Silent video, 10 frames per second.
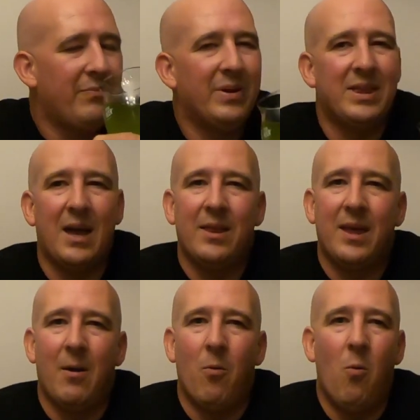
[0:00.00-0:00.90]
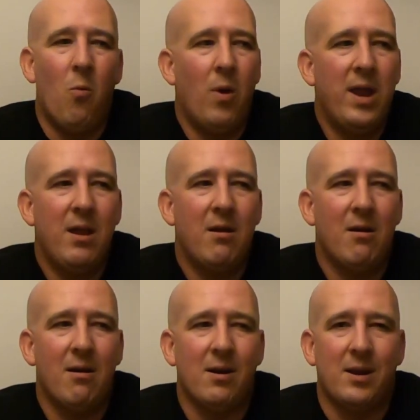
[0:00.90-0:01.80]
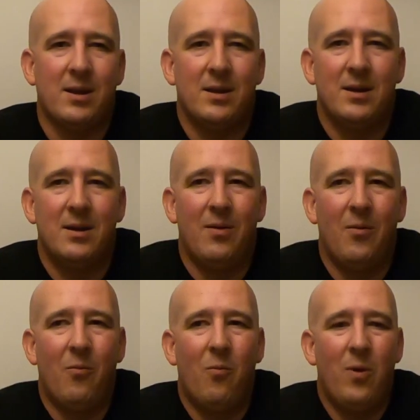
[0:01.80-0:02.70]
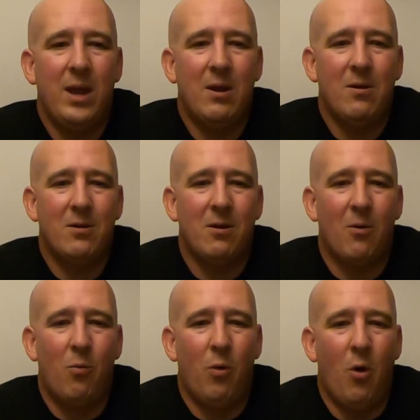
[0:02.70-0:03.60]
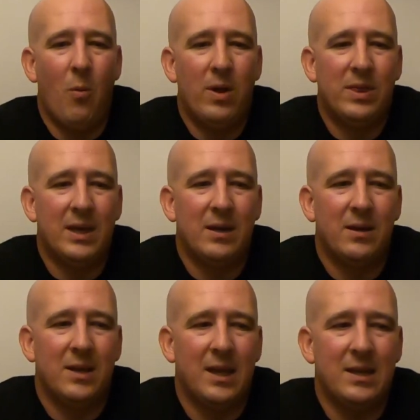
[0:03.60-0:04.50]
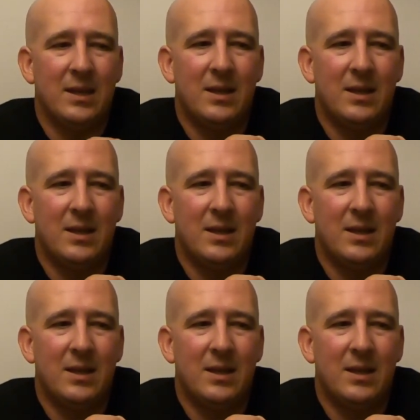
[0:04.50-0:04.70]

But that that weird, weird aroma that that.